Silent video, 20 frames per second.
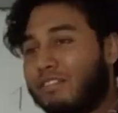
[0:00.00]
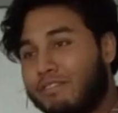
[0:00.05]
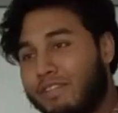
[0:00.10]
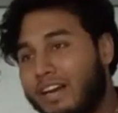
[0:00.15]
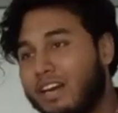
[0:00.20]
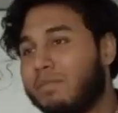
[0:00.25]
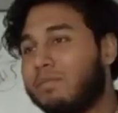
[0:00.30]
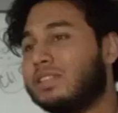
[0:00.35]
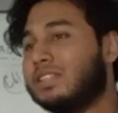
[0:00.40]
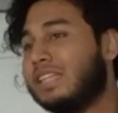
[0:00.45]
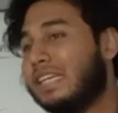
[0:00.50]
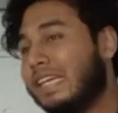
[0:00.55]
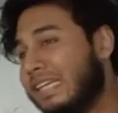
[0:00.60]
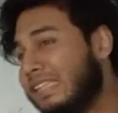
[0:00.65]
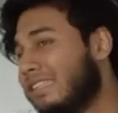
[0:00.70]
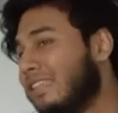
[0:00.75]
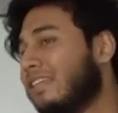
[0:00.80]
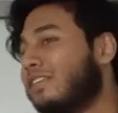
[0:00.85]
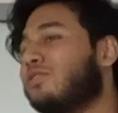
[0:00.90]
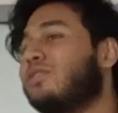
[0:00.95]
are very much
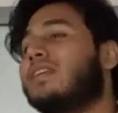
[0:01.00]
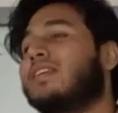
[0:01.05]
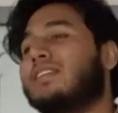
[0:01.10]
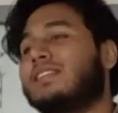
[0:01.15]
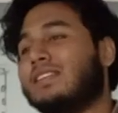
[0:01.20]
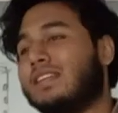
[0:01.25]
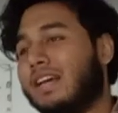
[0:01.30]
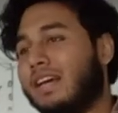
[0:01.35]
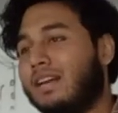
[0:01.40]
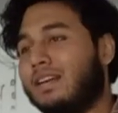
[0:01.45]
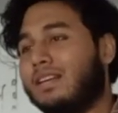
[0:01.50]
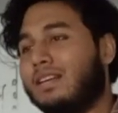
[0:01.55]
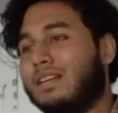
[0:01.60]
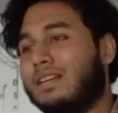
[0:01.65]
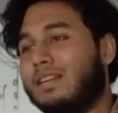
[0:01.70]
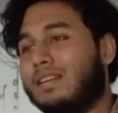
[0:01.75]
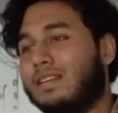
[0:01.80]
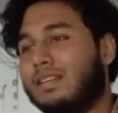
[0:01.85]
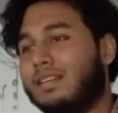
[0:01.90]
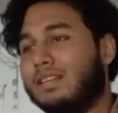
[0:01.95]
easier to understand.
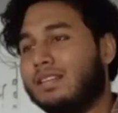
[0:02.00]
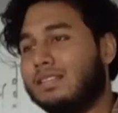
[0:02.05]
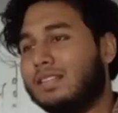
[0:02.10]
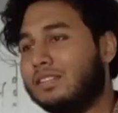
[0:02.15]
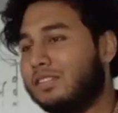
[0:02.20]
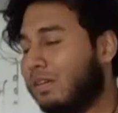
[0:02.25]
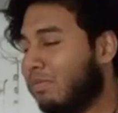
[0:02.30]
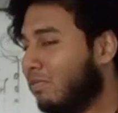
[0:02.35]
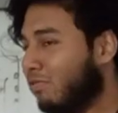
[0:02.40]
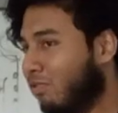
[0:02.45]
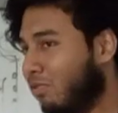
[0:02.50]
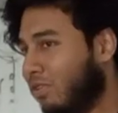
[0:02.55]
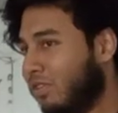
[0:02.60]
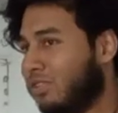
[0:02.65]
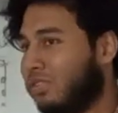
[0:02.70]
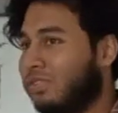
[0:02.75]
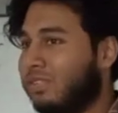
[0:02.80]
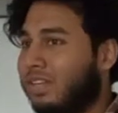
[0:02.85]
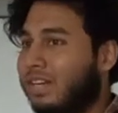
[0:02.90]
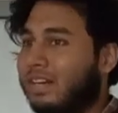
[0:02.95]
Just have to
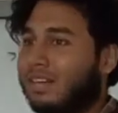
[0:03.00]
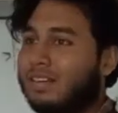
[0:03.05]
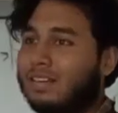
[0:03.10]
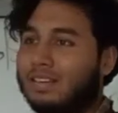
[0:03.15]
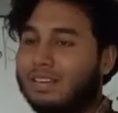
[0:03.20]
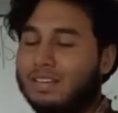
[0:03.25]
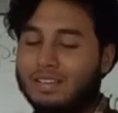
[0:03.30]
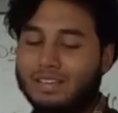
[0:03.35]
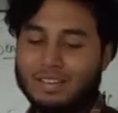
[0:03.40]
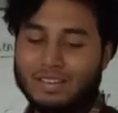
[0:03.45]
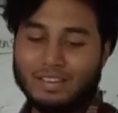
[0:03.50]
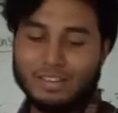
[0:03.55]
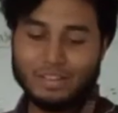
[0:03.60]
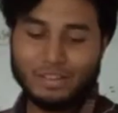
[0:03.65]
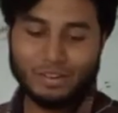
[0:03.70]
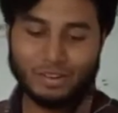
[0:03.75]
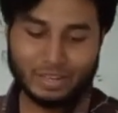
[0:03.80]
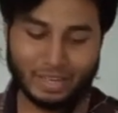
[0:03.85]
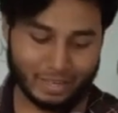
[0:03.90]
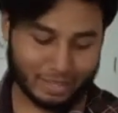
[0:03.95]
focus on
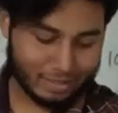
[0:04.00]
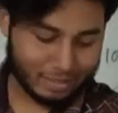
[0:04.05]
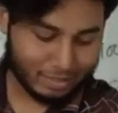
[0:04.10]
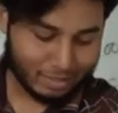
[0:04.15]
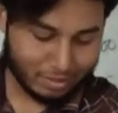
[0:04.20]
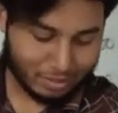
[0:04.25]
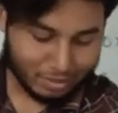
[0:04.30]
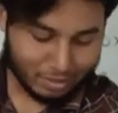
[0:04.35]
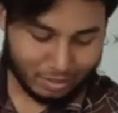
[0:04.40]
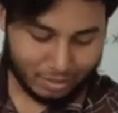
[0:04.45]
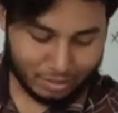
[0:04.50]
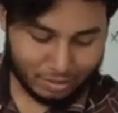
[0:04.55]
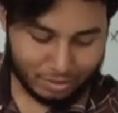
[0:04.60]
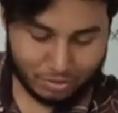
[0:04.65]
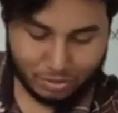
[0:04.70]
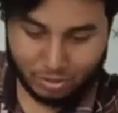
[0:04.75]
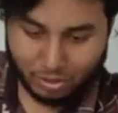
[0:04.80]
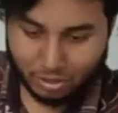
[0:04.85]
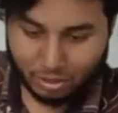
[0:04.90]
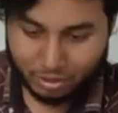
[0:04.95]
that. Okay?
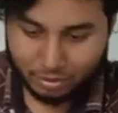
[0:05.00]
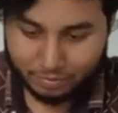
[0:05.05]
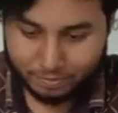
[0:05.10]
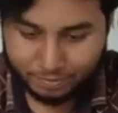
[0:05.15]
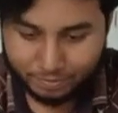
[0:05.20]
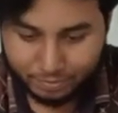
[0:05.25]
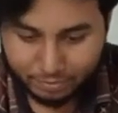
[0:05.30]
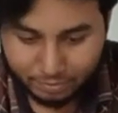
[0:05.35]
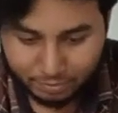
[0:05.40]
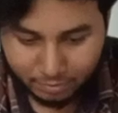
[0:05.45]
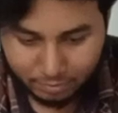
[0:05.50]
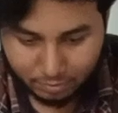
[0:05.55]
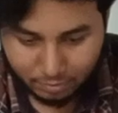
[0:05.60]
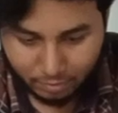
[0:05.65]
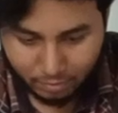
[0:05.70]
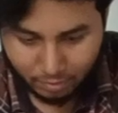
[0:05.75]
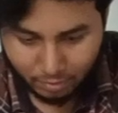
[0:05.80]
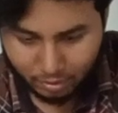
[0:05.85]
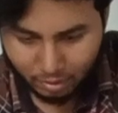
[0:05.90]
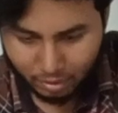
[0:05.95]
So
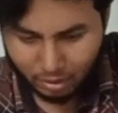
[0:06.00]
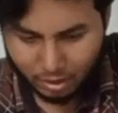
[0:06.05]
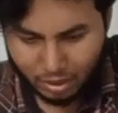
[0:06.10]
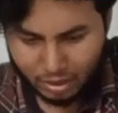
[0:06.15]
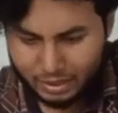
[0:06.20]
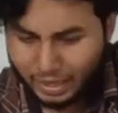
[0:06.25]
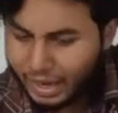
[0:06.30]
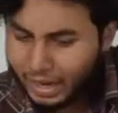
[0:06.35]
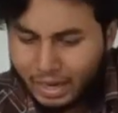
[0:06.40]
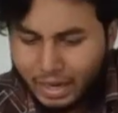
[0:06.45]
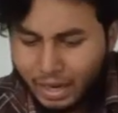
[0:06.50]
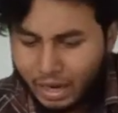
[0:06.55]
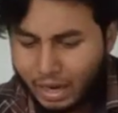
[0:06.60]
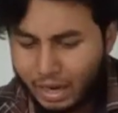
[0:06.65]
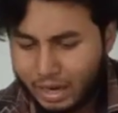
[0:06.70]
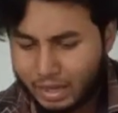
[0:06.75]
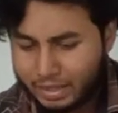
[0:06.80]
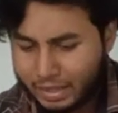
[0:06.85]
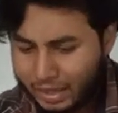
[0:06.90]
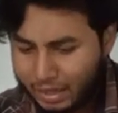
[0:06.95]
then there
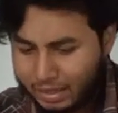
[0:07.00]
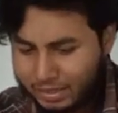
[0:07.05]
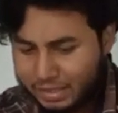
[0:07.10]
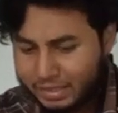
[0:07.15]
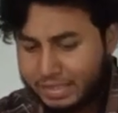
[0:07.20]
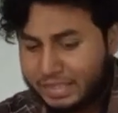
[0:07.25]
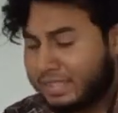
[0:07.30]
are the